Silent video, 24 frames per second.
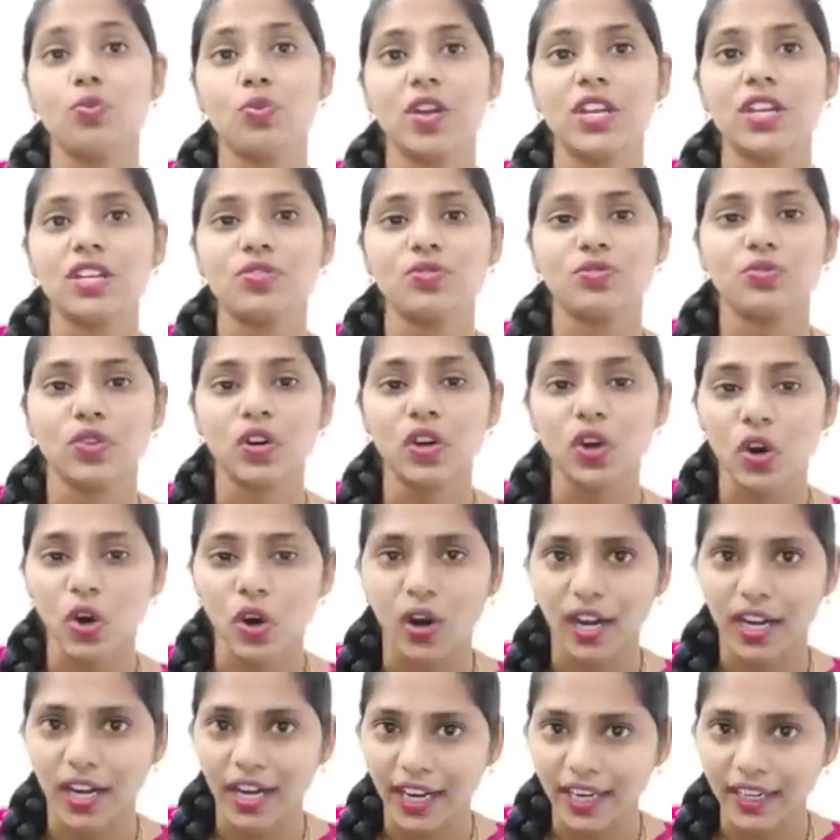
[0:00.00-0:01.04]
went for
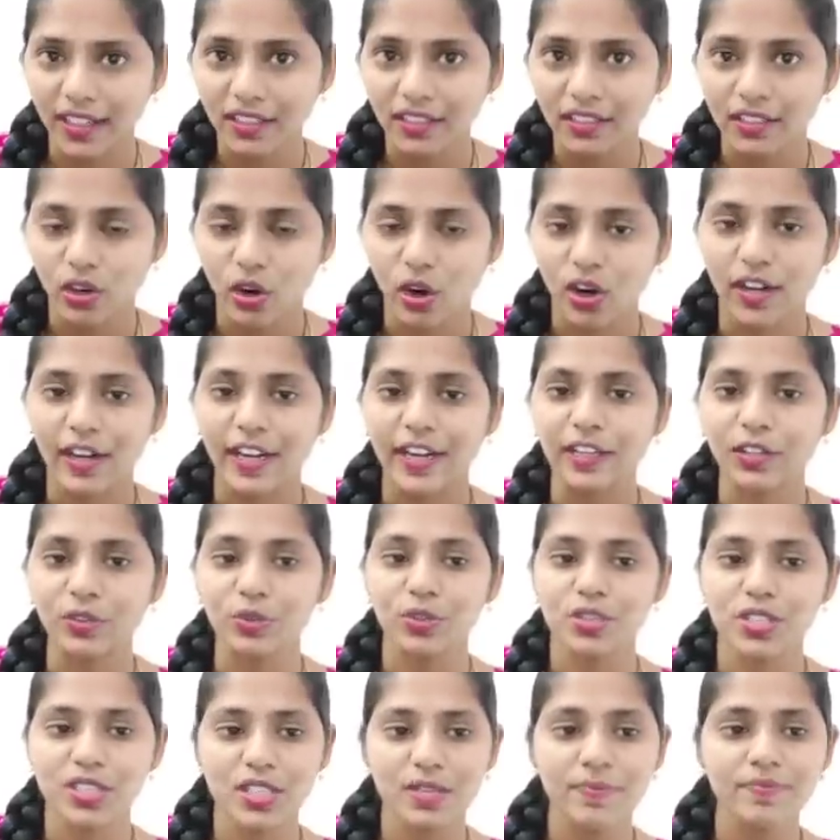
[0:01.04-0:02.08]
online online
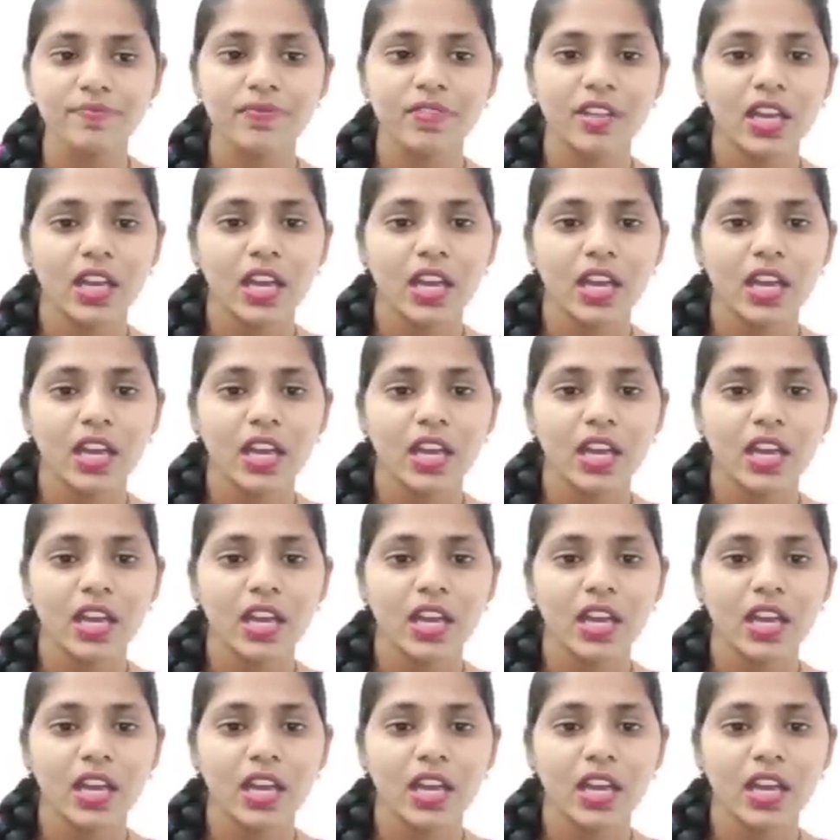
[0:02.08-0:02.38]
tourism